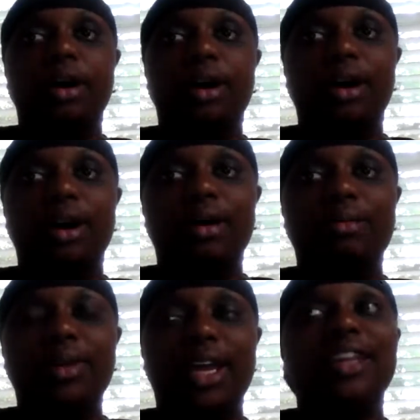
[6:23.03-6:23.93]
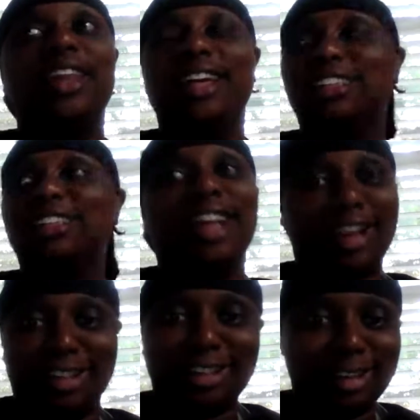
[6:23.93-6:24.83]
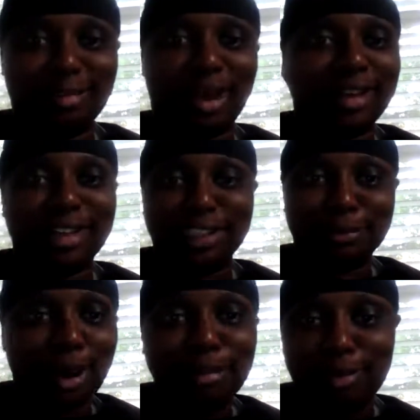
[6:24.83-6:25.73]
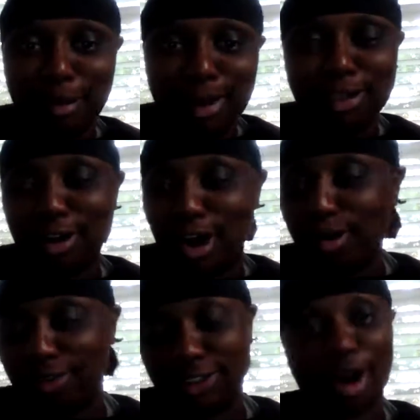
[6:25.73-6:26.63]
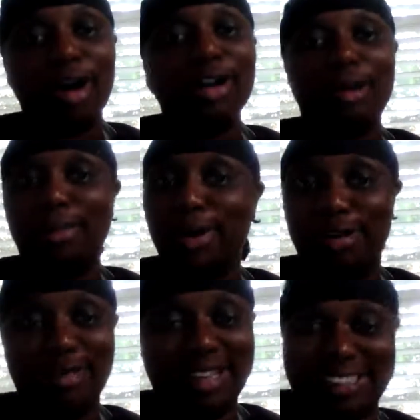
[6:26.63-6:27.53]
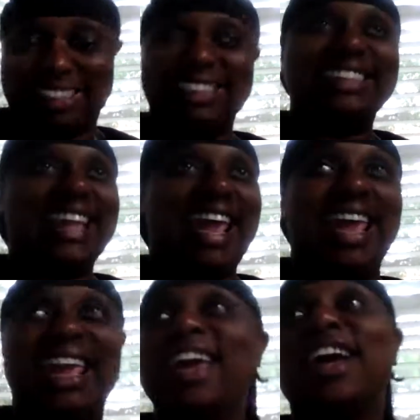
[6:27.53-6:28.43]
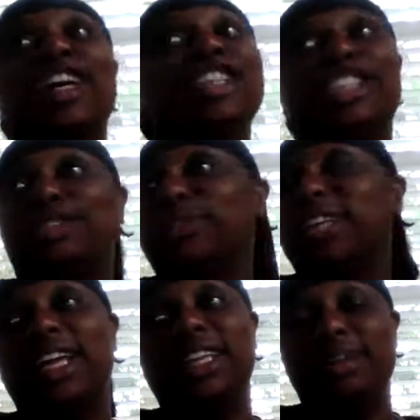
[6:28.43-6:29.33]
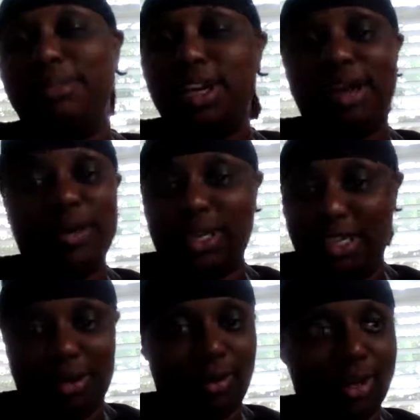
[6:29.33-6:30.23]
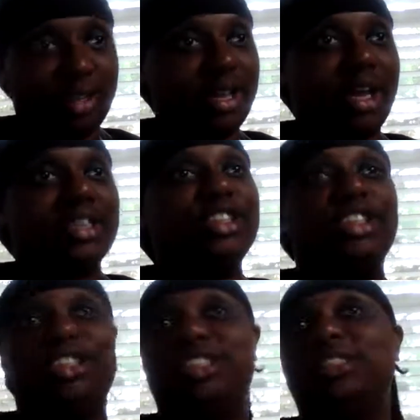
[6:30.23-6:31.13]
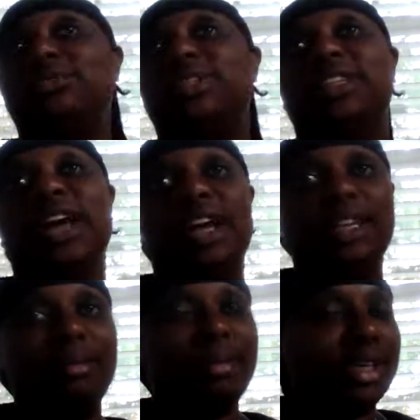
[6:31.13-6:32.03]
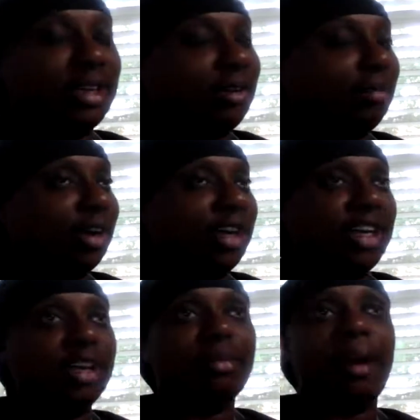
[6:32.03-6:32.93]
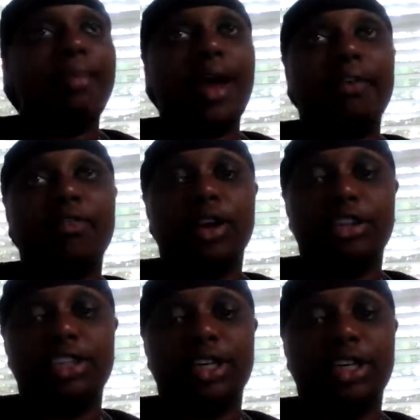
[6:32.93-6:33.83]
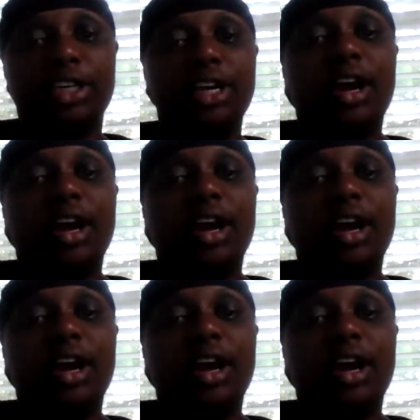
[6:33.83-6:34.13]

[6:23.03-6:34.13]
And that's, now that I think about it, that's probably why my dog was all up on me today, because she would not let me go anywhere. Like, she would not let me get any of my bath work done.